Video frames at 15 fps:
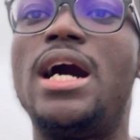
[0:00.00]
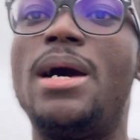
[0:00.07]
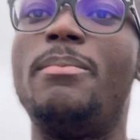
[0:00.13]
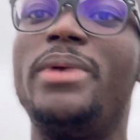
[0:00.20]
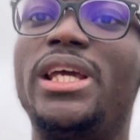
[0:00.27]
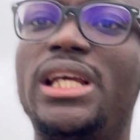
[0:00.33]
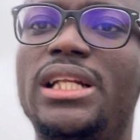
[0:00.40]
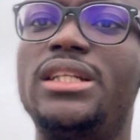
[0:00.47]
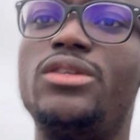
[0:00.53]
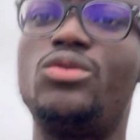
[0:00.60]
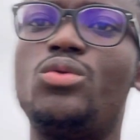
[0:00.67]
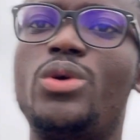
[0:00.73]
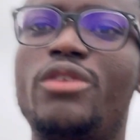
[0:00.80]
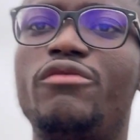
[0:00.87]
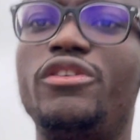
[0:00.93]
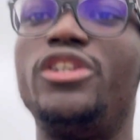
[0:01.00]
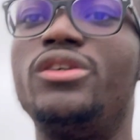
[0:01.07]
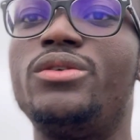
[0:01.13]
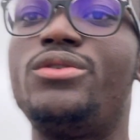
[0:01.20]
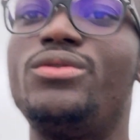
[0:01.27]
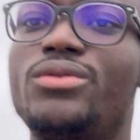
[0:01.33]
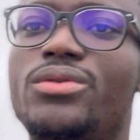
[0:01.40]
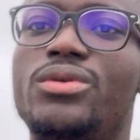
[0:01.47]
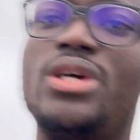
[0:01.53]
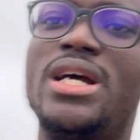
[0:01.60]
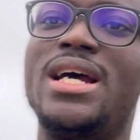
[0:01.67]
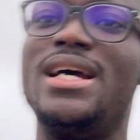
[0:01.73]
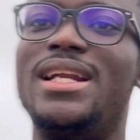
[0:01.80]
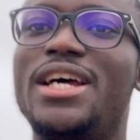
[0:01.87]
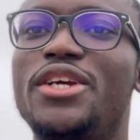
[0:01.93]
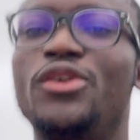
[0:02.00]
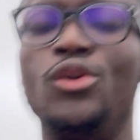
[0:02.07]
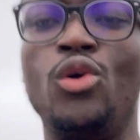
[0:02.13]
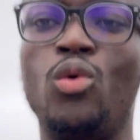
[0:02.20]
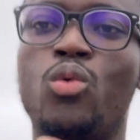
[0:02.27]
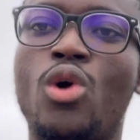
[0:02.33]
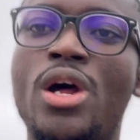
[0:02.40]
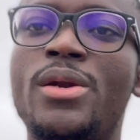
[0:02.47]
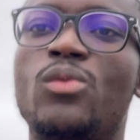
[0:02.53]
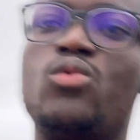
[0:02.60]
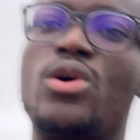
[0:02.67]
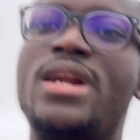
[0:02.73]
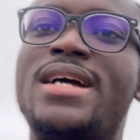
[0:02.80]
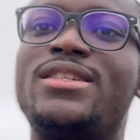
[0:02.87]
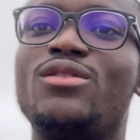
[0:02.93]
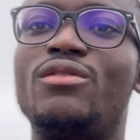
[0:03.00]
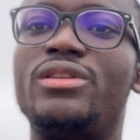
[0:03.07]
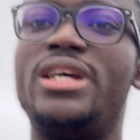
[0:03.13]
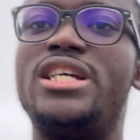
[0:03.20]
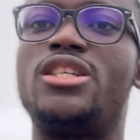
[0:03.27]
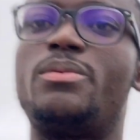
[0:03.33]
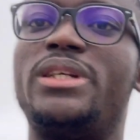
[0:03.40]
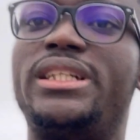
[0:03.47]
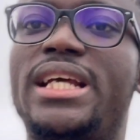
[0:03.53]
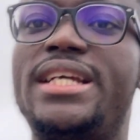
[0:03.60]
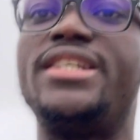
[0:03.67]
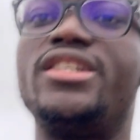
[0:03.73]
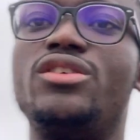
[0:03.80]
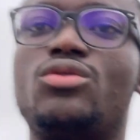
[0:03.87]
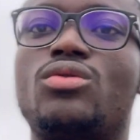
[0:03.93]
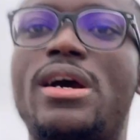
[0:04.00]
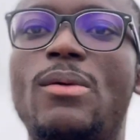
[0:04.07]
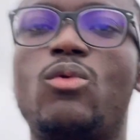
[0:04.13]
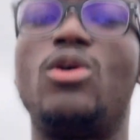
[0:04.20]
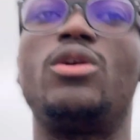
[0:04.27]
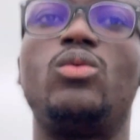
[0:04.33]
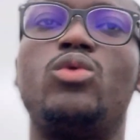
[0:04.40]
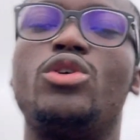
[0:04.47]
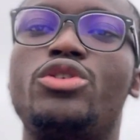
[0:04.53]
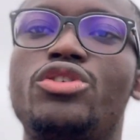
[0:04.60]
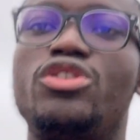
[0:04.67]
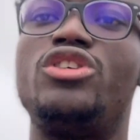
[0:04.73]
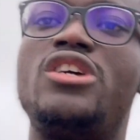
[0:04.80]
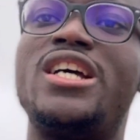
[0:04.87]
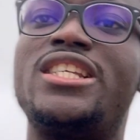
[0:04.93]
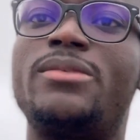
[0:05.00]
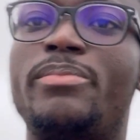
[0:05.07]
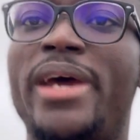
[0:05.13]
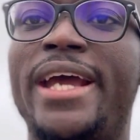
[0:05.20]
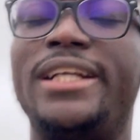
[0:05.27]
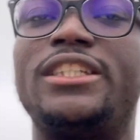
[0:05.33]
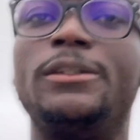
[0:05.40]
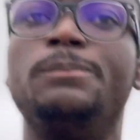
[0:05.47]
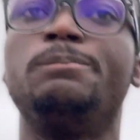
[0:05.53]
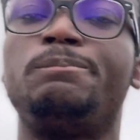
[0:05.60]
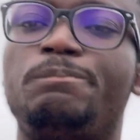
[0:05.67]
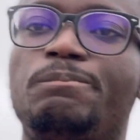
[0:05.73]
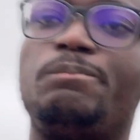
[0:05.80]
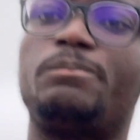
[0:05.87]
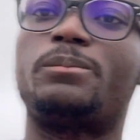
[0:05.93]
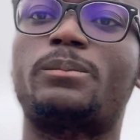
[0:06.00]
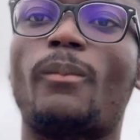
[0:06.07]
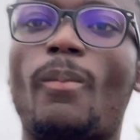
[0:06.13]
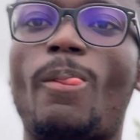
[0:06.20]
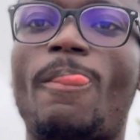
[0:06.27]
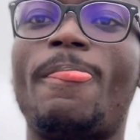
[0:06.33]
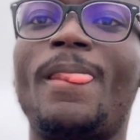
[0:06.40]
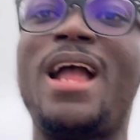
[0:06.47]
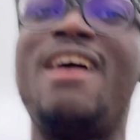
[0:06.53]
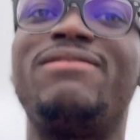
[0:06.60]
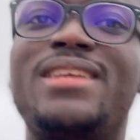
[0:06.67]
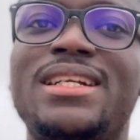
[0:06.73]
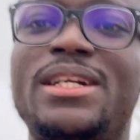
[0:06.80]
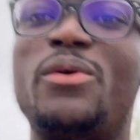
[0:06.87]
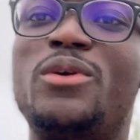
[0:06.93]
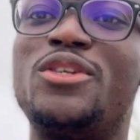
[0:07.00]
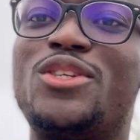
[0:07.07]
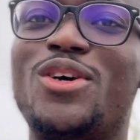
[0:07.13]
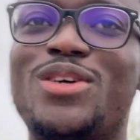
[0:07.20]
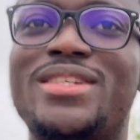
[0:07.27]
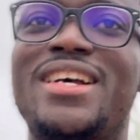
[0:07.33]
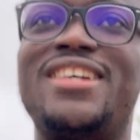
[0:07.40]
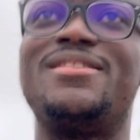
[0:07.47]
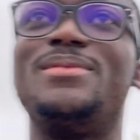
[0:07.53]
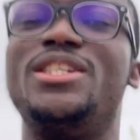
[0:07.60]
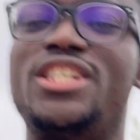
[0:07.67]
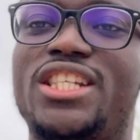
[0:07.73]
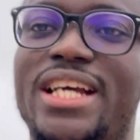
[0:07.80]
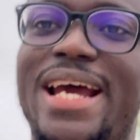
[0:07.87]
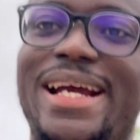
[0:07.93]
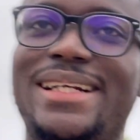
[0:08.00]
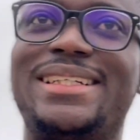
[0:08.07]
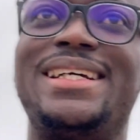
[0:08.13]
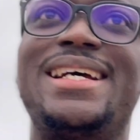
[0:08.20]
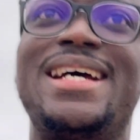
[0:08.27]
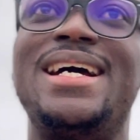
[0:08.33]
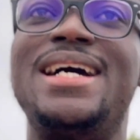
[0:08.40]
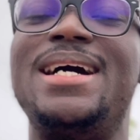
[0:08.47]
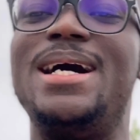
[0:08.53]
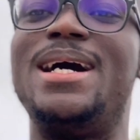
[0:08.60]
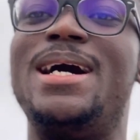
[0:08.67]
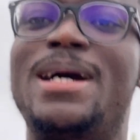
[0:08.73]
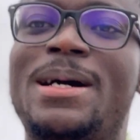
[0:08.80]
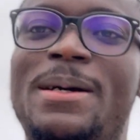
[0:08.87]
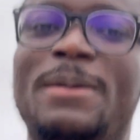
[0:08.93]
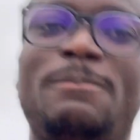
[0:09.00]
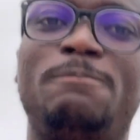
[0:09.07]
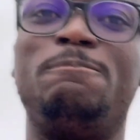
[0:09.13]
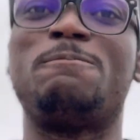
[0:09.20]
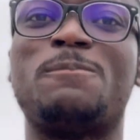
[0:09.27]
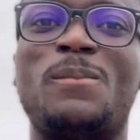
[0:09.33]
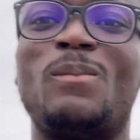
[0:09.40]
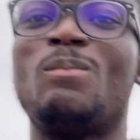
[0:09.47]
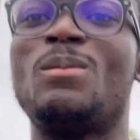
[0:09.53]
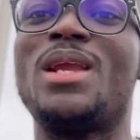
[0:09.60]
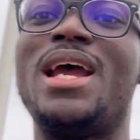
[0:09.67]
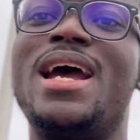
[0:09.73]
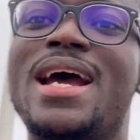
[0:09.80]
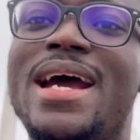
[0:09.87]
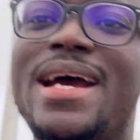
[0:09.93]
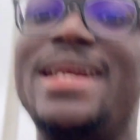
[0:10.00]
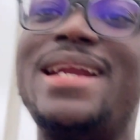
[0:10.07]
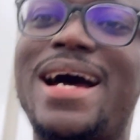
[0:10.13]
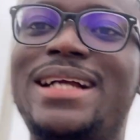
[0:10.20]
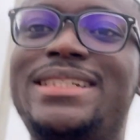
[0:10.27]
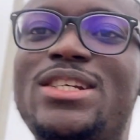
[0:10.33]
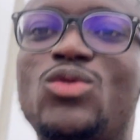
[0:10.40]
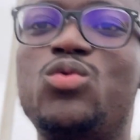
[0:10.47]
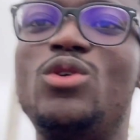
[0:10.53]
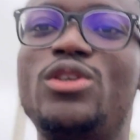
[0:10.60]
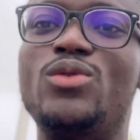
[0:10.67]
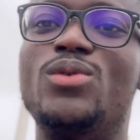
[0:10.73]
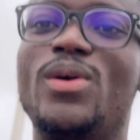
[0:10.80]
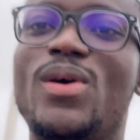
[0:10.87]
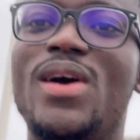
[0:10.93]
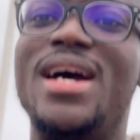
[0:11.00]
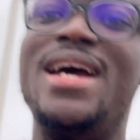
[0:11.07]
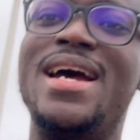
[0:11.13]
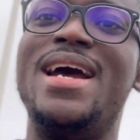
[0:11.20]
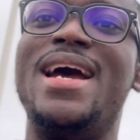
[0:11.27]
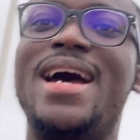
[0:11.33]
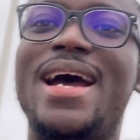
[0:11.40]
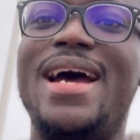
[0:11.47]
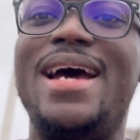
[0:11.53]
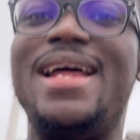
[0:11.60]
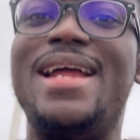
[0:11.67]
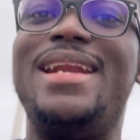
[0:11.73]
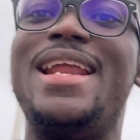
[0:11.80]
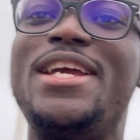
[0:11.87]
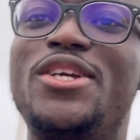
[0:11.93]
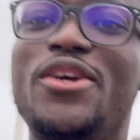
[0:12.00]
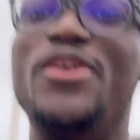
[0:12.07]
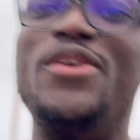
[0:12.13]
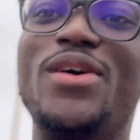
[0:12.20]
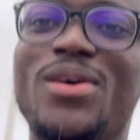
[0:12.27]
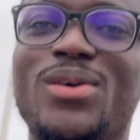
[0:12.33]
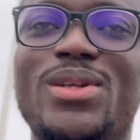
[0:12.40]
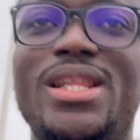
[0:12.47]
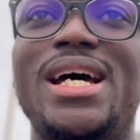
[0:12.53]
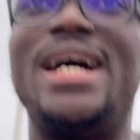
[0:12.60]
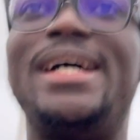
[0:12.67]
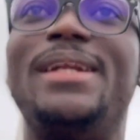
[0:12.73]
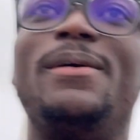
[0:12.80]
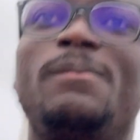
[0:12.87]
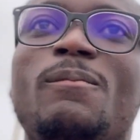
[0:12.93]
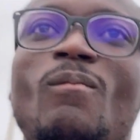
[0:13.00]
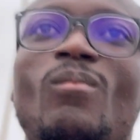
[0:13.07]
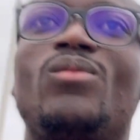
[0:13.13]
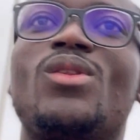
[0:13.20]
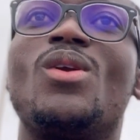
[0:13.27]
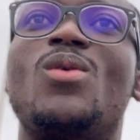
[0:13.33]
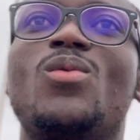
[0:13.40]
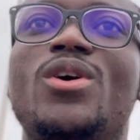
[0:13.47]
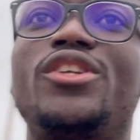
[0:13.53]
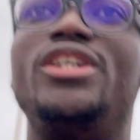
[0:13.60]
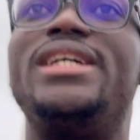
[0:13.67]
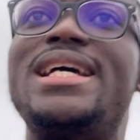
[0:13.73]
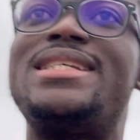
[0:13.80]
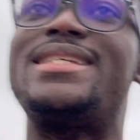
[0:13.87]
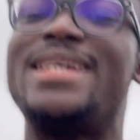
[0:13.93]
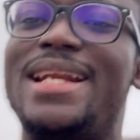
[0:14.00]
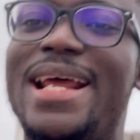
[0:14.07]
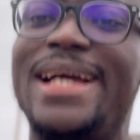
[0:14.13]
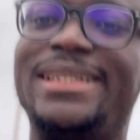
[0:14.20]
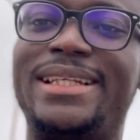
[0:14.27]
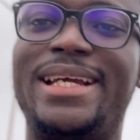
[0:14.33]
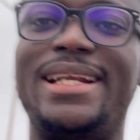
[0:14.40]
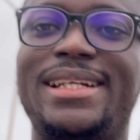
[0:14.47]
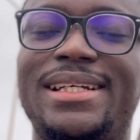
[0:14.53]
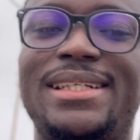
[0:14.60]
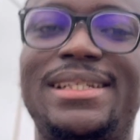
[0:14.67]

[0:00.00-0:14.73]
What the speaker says: making this quick video to let you know what are some of the expectations, right? What should you expect after the results has been checked? And I just want to let you know that when you get selected,